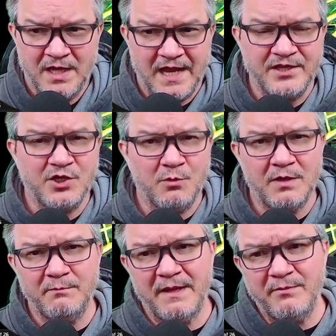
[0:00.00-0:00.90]
And you know
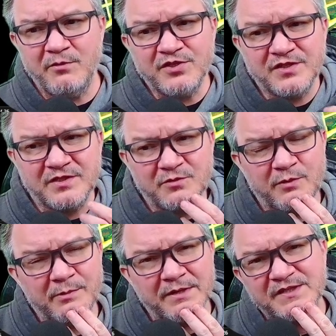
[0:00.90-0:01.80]
what? Maybe we should. Do
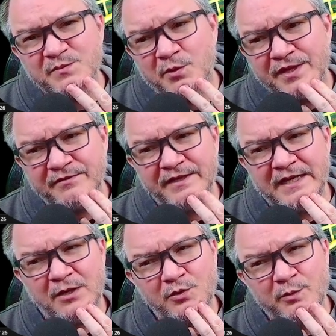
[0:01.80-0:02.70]
we want to spoil that right
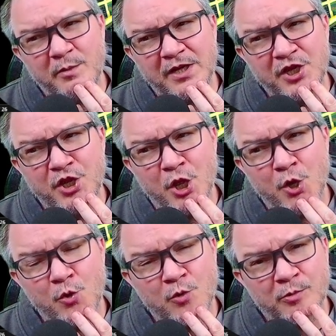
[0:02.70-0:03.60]
now? Do we want to
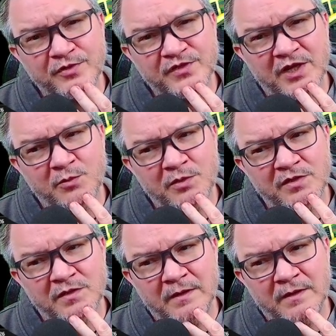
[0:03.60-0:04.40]
know who we're starting with?